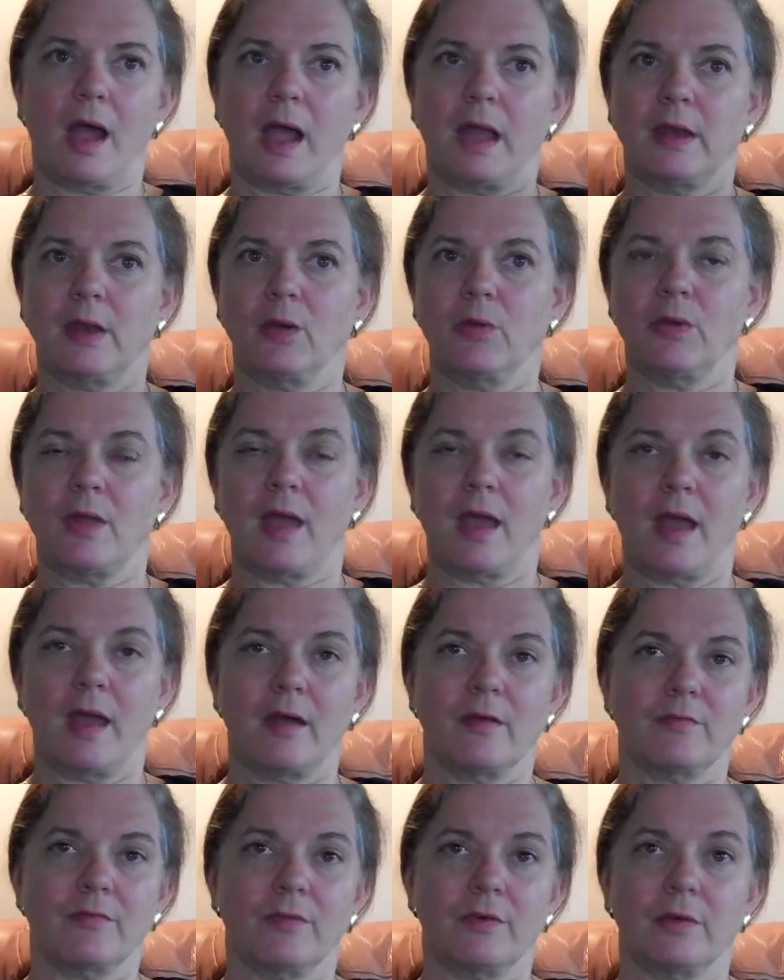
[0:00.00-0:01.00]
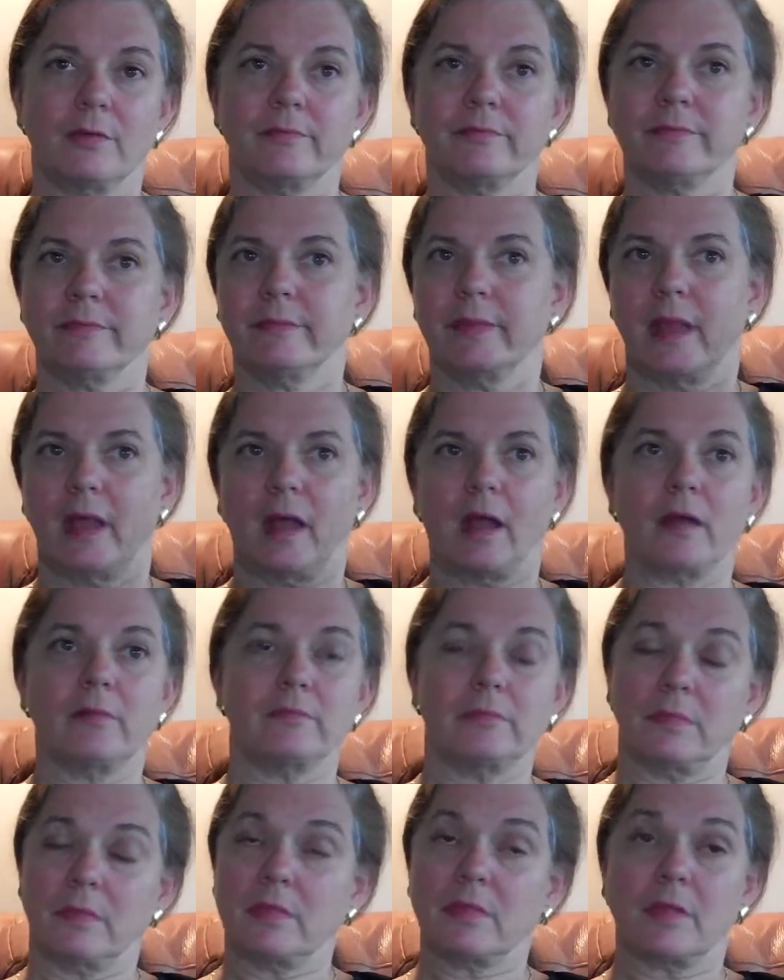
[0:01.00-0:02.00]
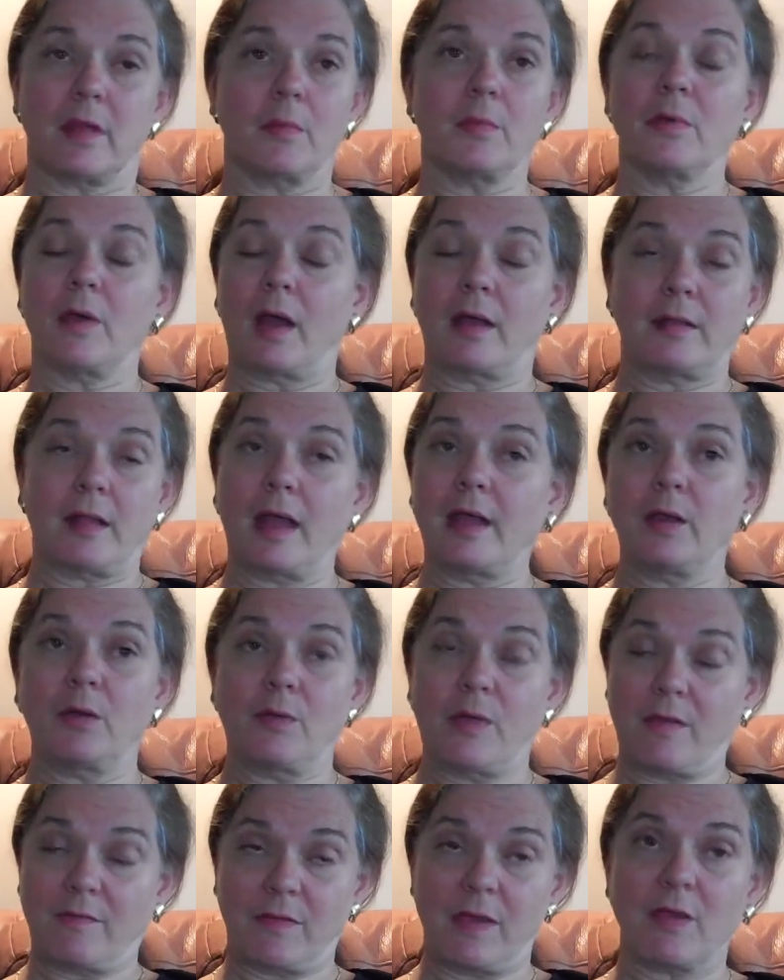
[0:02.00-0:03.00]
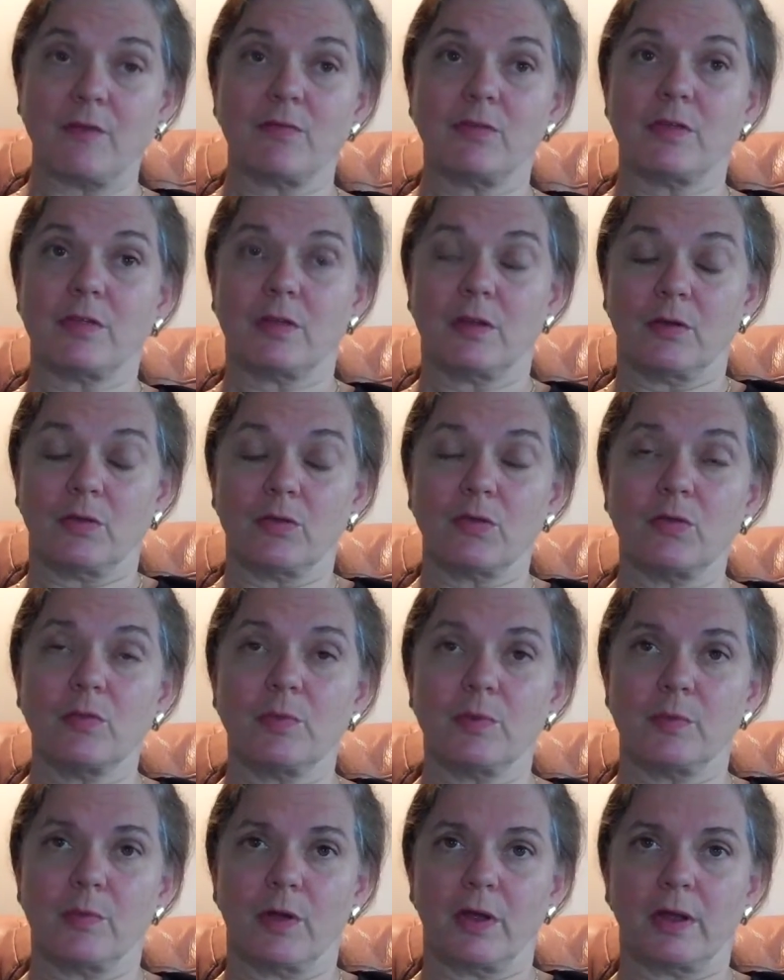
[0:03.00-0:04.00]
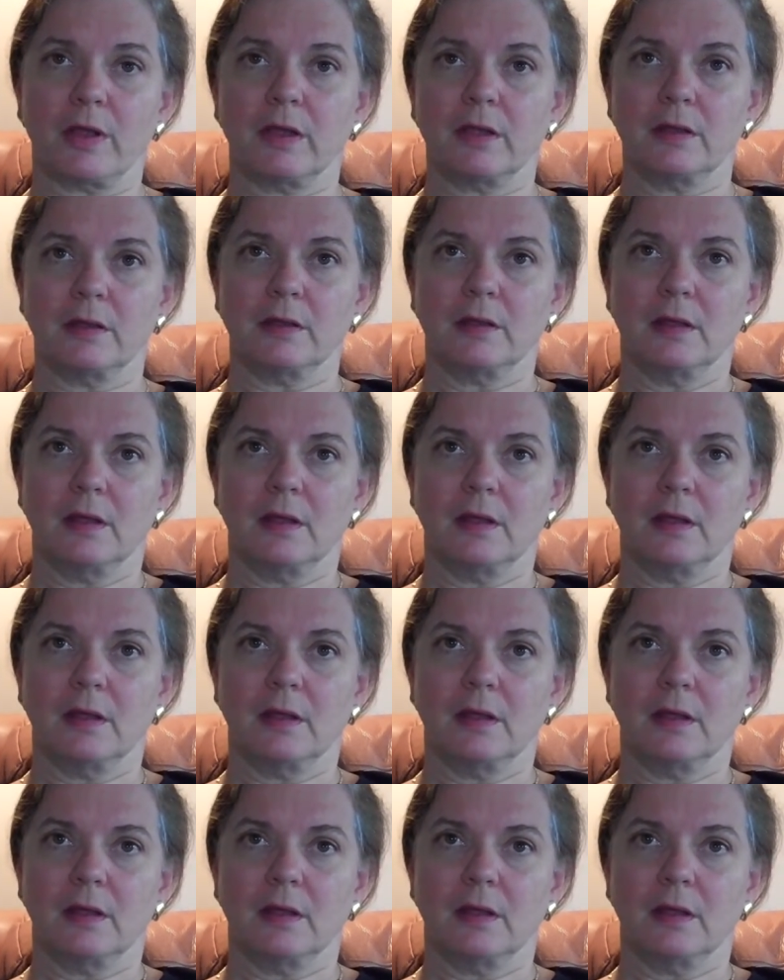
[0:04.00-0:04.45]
I don't have some. I don't have every single supermarket.